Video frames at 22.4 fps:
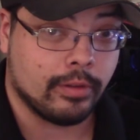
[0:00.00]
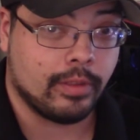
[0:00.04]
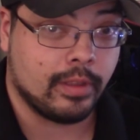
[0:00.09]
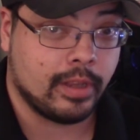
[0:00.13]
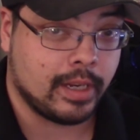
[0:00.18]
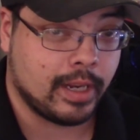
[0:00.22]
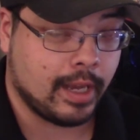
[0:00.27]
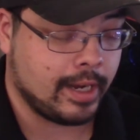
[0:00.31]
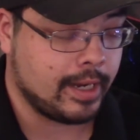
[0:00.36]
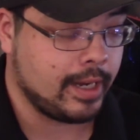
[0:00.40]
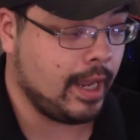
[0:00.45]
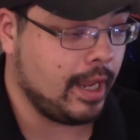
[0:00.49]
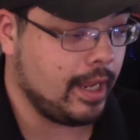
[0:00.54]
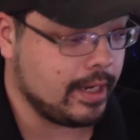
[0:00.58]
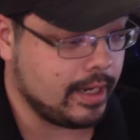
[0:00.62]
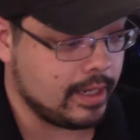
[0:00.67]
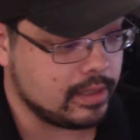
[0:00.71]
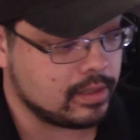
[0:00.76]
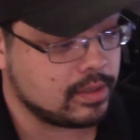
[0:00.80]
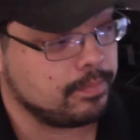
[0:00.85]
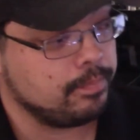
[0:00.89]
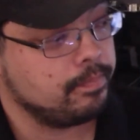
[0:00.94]
the
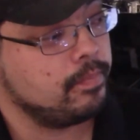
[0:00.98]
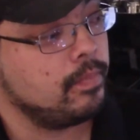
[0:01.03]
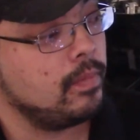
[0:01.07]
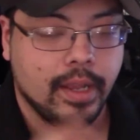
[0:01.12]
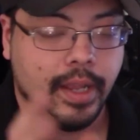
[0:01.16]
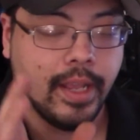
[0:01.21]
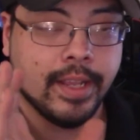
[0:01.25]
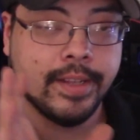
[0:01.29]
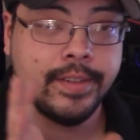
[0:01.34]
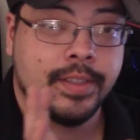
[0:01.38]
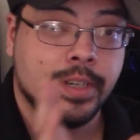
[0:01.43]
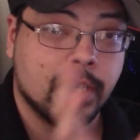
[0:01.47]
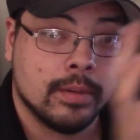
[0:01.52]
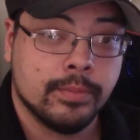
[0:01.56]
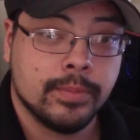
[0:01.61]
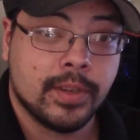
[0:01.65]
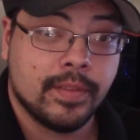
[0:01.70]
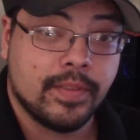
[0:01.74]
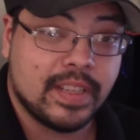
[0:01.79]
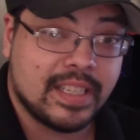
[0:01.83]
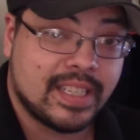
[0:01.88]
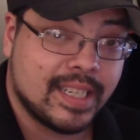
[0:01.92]
980s. In terms
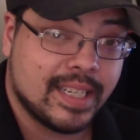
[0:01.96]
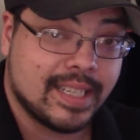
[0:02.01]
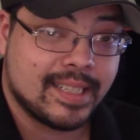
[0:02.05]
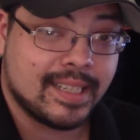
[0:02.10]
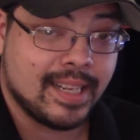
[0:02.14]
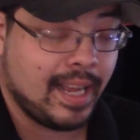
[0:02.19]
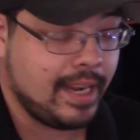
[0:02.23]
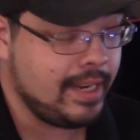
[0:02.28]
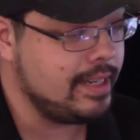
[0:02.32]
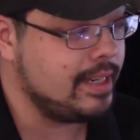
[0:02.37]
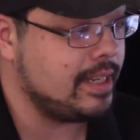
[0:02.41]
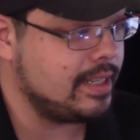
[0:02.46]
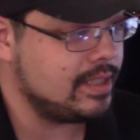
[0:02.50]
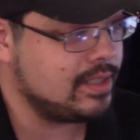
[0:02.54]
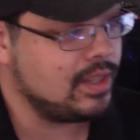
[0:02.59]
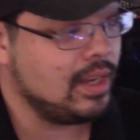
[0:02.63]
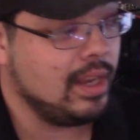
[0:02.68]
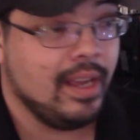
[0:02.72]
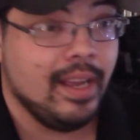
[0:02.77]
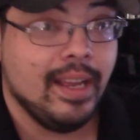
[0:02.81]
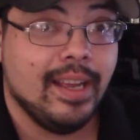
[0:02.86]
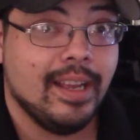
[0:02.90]
of the 690s,
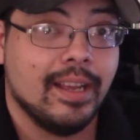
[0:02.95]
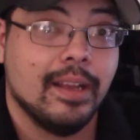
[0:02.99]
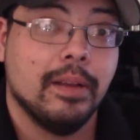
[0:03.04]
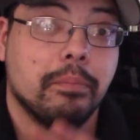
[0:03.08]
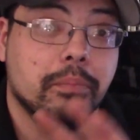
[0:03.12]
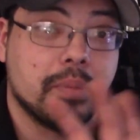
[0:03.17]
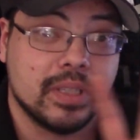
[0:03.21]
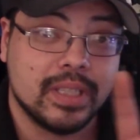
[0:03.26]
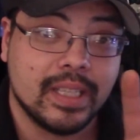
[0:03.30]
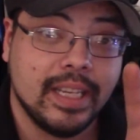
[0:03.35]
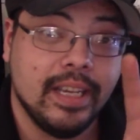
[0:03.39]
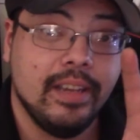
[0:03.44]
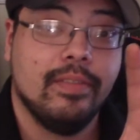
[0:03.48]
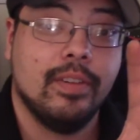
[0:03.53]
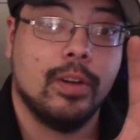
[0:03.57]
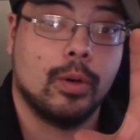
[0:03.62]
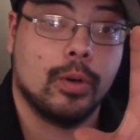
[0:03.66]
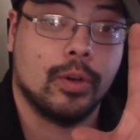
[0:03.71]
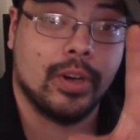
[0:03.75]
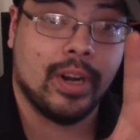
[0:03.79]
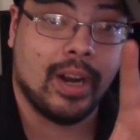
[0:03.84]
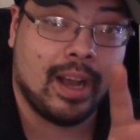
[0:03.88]
believe it
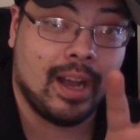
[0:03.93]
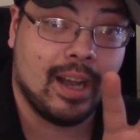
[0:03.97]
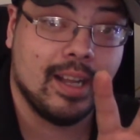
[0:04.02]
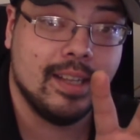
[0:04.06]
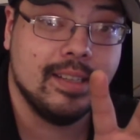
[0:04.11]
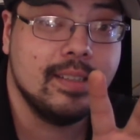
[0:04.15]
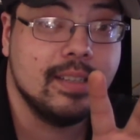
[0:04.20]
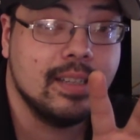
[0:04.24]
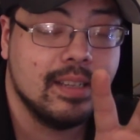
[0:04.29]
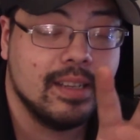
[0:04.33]
or not,